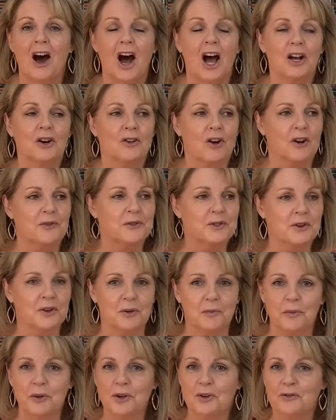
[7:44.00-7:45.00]
Highgrove's got
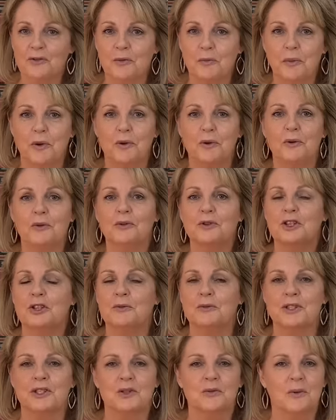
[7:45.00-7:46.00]
a beautiful pool.
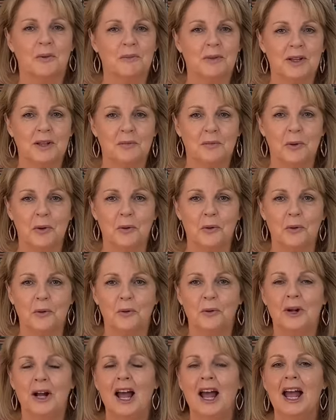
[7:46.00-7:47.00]
She would swim in the
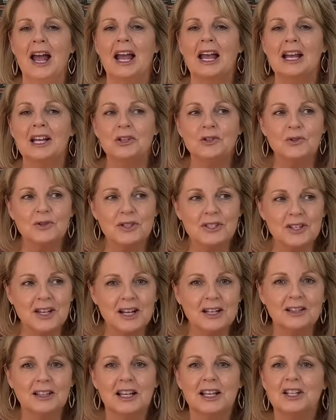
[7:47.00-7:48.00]
pool.
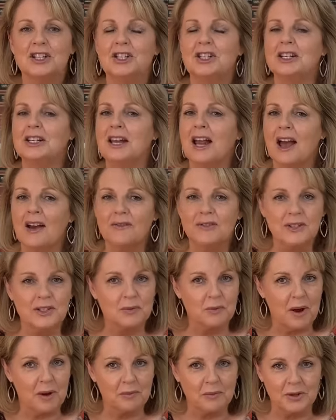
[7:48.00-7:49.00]
Interestingly, she never
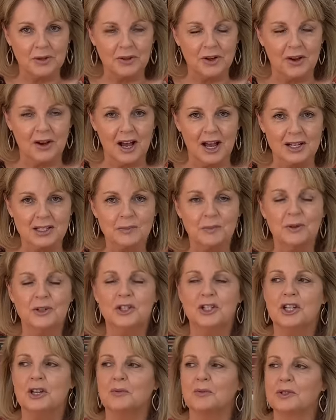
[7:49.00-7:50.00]
swam with her
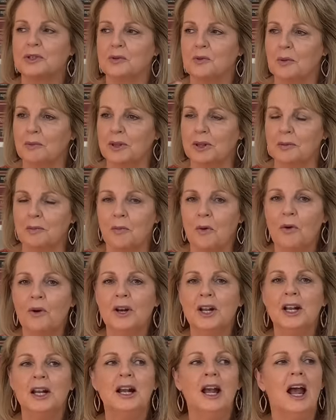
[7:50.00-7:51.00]
husband. She would swim in the
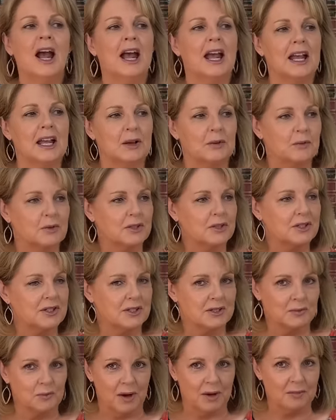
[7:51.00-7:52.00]
morning. He would
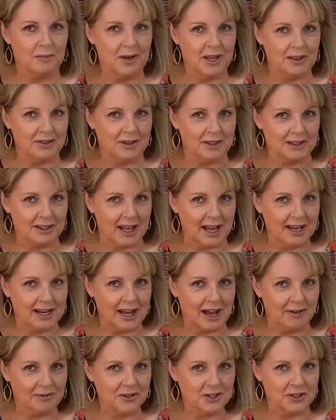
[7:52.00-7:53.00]
swim in the late
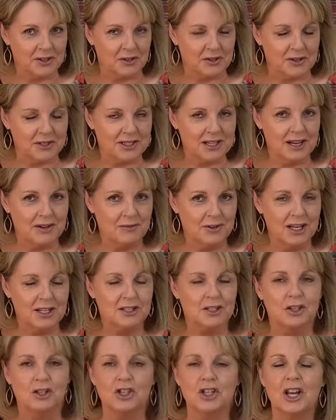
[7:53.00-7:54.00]
afternoons,
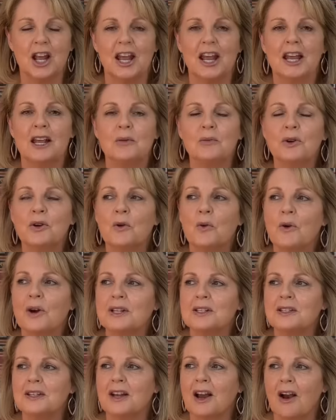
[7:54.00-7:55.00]
evenings, and she, he would
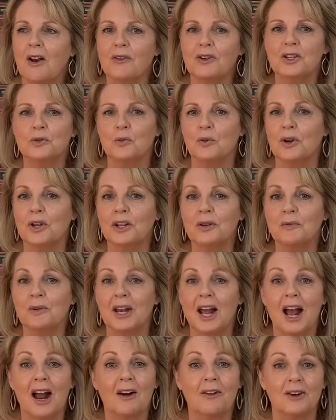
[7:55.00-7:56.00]
always encourage William
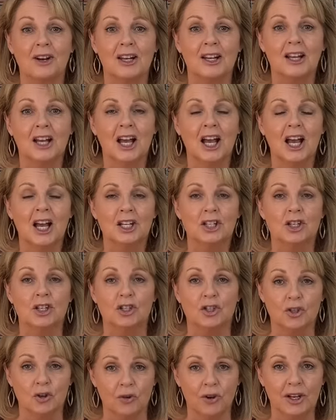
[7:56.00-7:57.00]
and Harry to
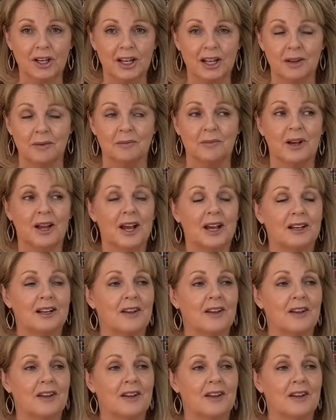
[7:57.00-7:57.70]
join him.